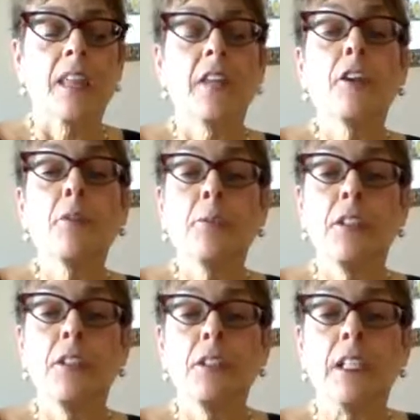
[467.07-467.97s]

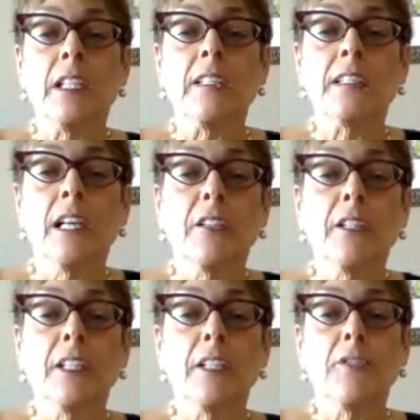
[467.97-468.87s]
Therapy dogs
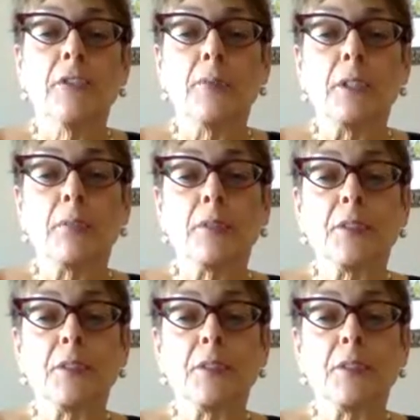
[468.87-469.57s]
are there for people